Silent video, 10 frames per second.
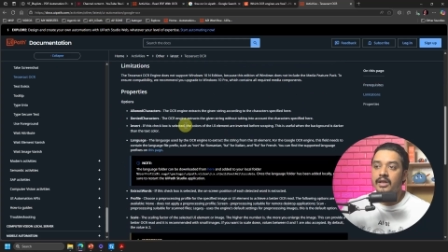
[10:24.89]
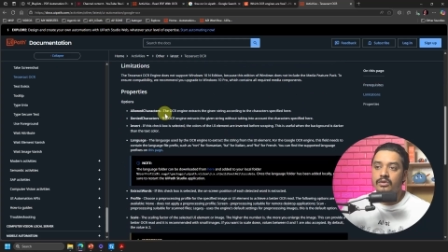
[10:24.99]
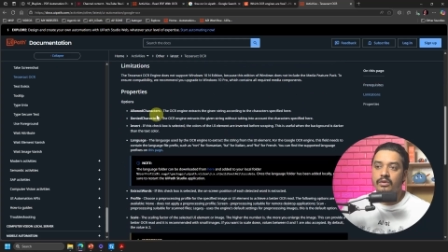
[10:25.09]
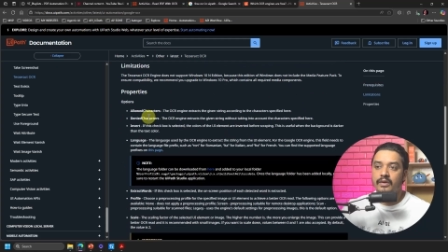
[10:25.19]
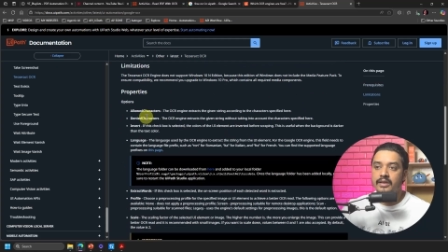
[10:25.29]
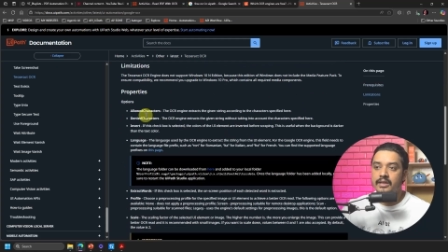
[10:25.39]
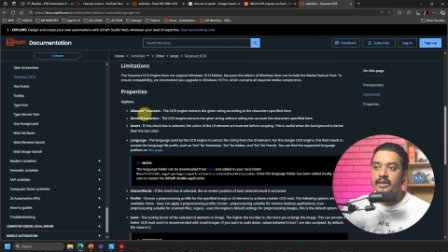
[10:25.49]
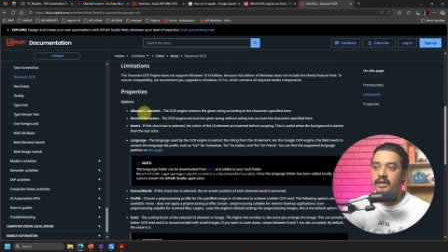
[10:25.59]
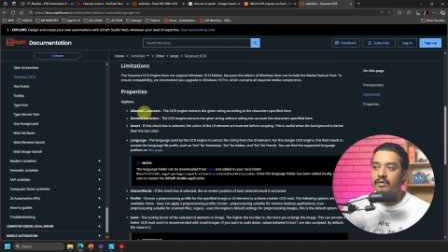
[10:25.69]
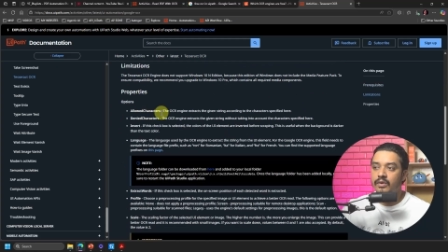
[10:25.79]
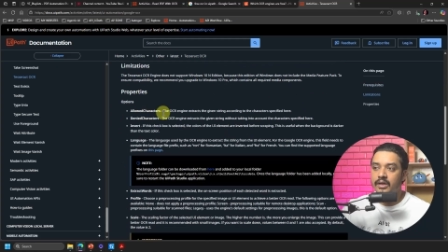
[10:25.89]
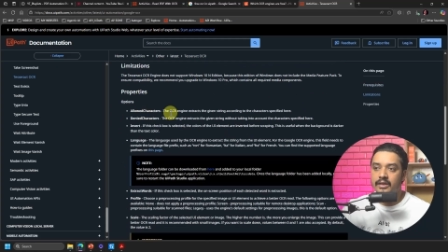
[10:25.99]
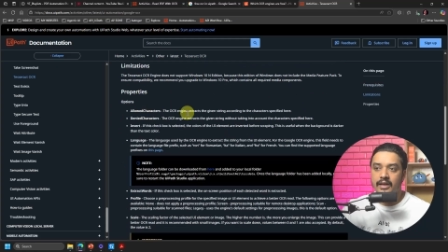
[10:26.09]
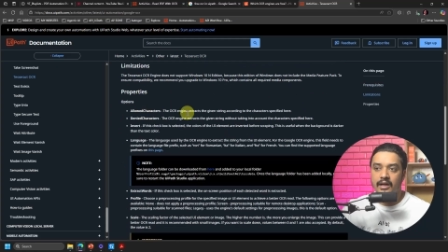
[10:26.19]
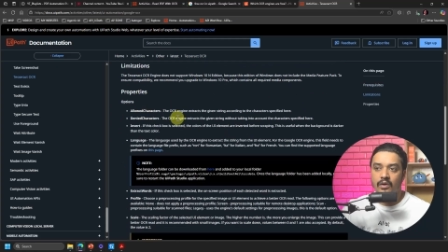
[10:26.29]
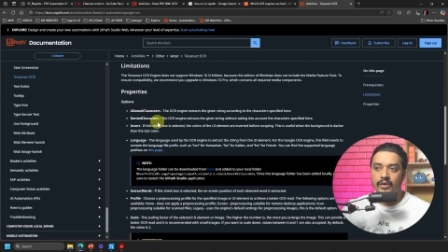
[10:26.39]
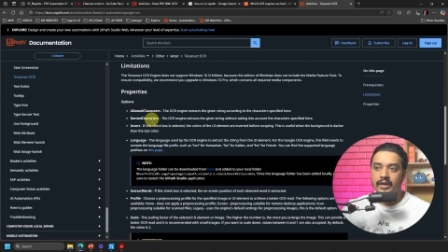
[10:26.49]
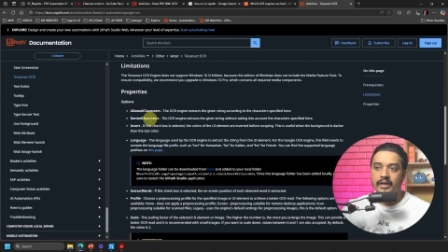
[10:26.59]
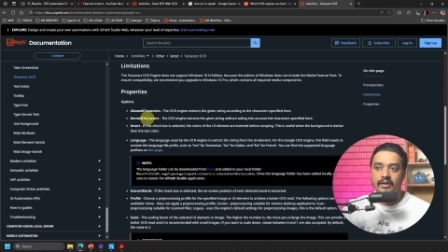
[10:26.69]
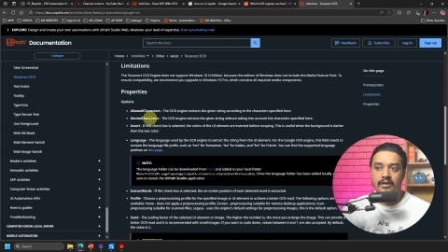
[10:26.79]
So you can see here what are the allowed
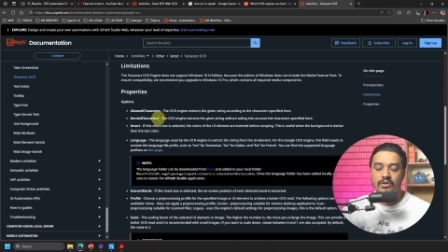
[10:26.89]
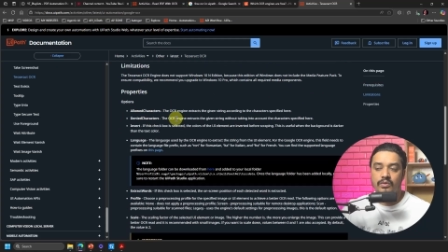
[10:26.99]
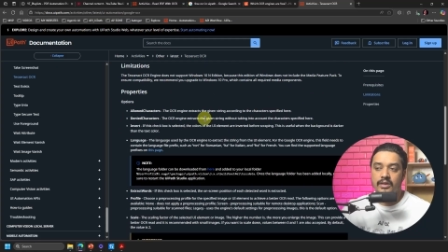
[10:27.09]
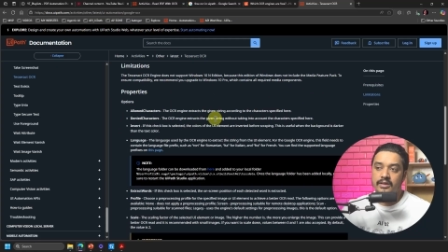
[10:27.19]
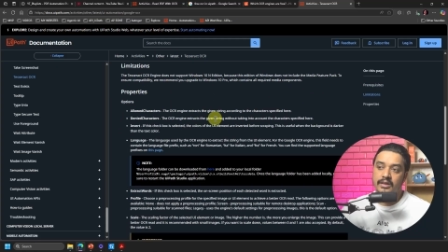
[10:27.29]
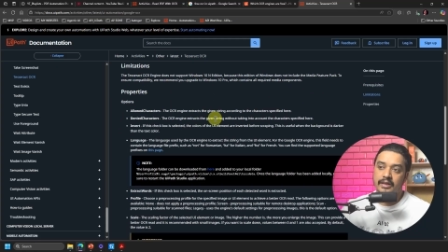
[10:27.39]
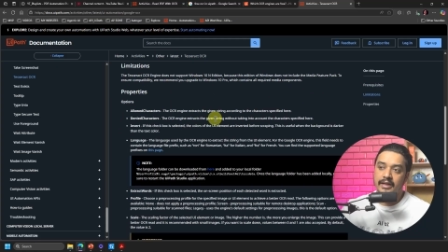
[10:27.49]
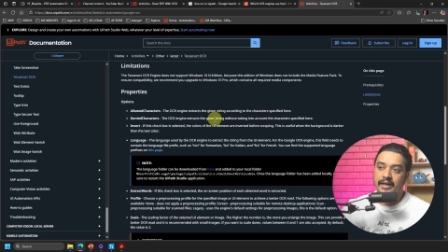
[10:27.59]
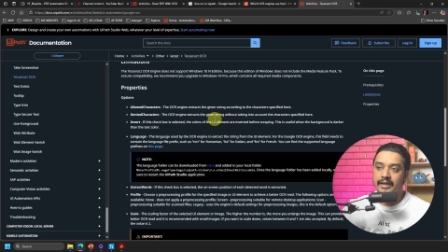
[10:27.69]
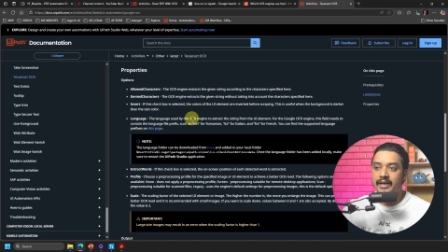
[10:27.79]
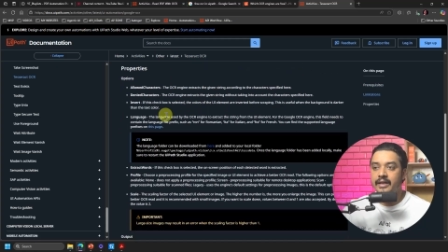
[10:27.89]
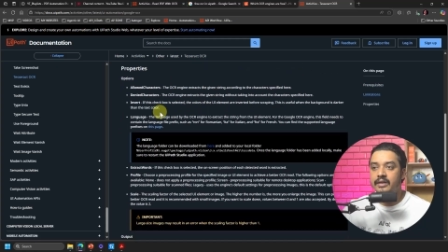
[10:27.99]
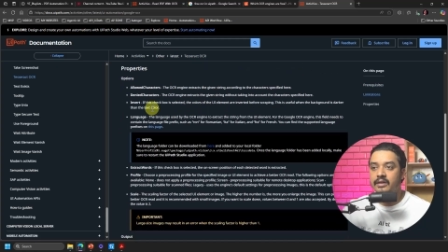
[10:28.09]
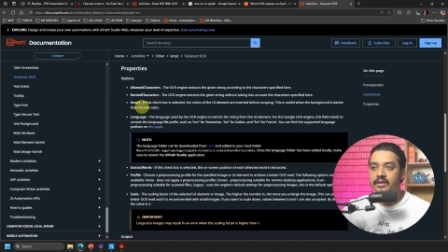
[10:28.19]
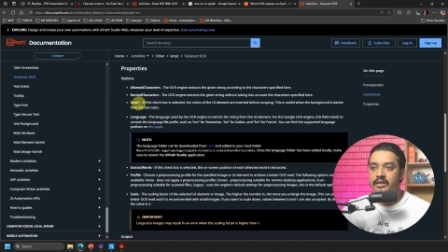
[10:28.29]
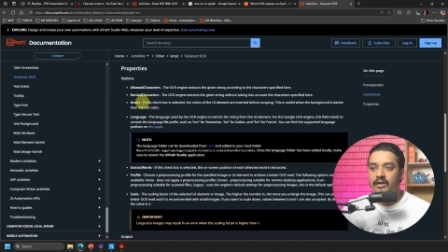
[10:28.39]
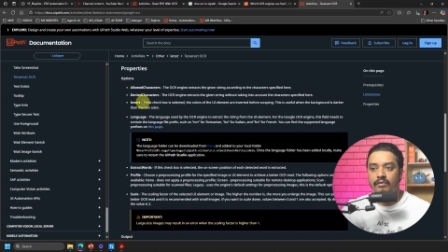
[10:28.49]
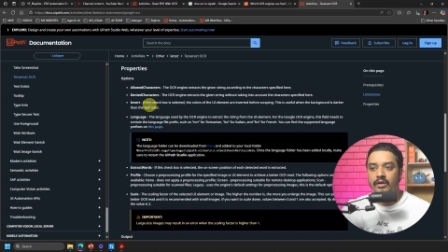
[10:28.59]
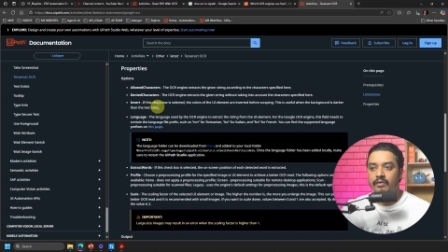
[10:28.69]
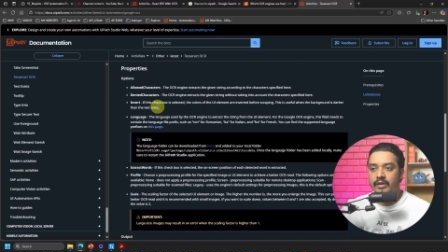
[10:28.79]
characters, what are the denied characters,
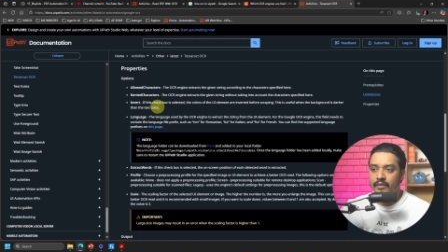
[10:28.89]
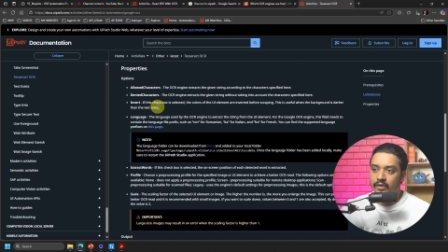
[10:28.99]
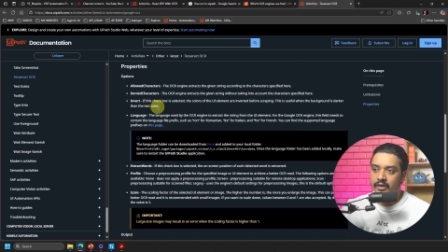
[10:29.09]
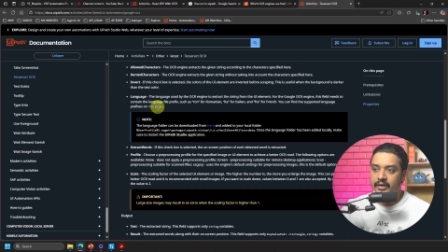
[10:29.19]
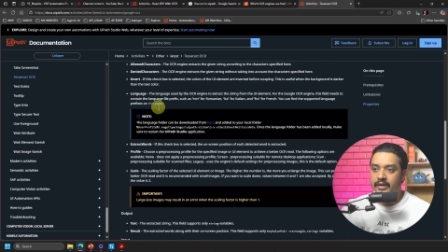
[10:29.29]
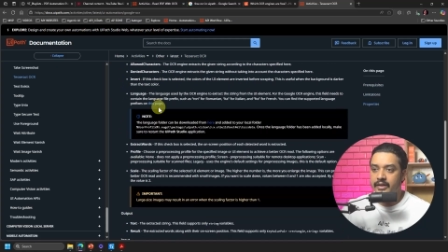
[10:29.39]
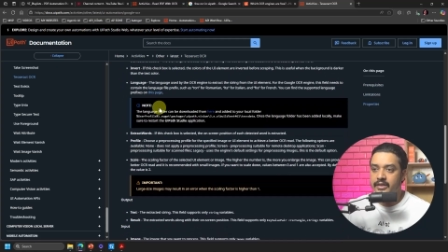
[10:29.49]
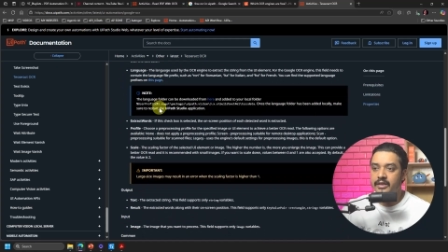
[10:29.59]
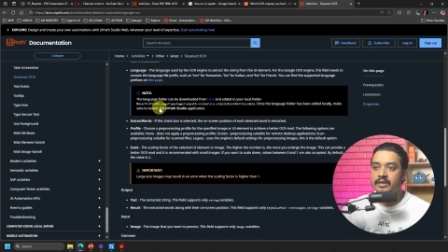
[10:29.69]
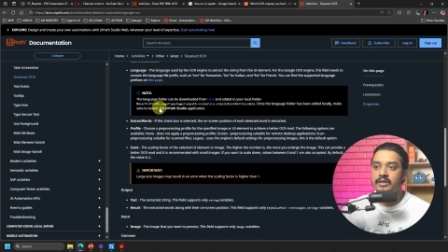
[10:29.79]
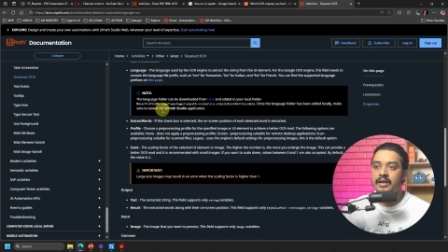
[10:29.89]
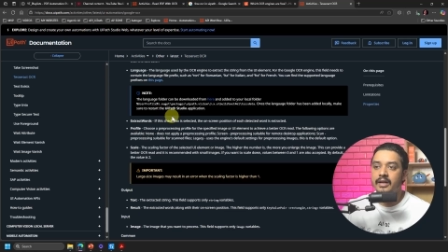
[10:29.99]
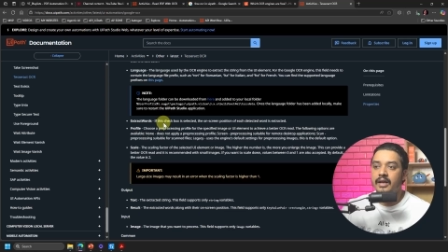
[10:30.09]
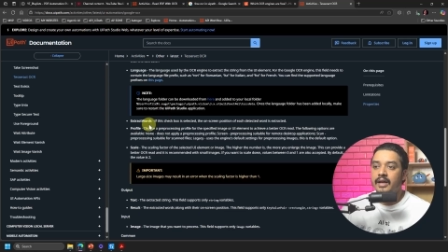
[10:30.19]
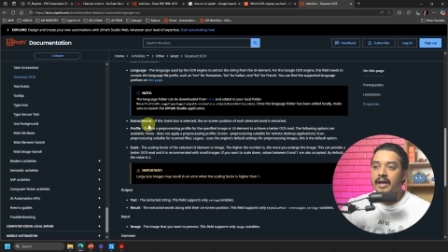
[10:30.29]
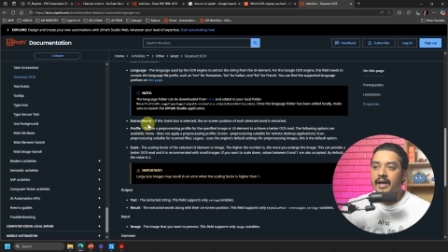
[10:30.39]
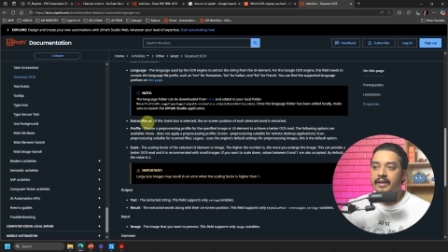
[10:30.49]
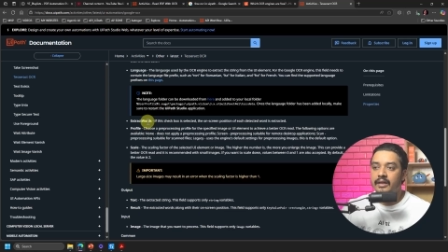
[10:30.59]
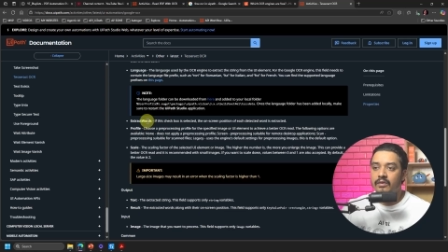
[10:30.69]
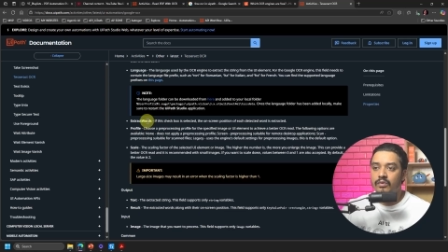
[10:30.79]
invert we have already discussed, right?
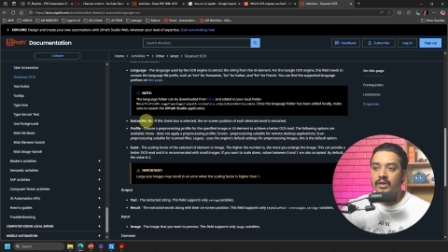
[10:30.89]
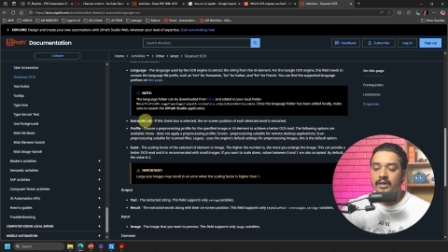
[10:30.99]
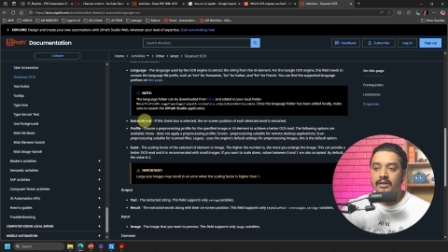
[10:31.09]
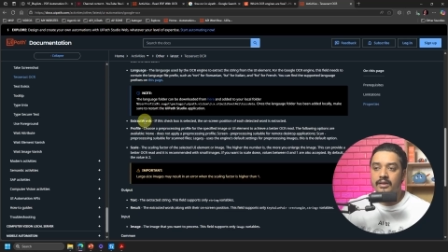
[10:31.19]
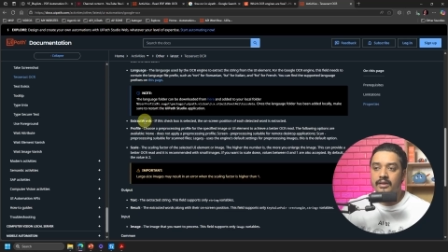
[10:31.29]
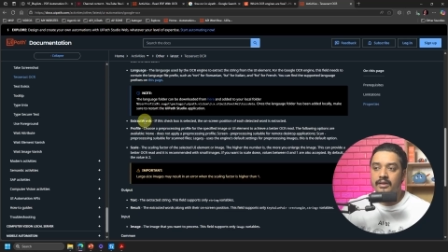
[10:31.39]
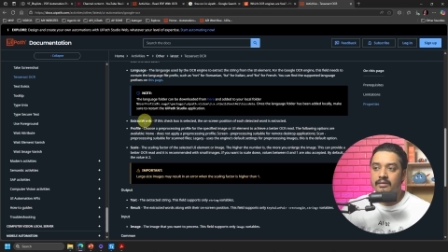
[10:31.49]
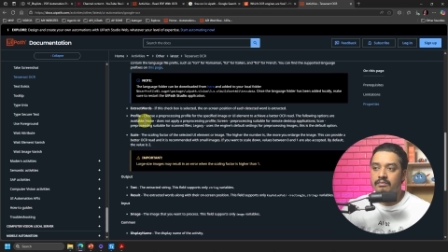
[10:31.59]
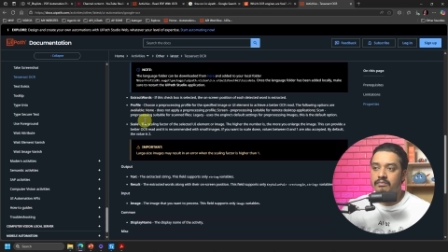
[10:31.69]
And then what are the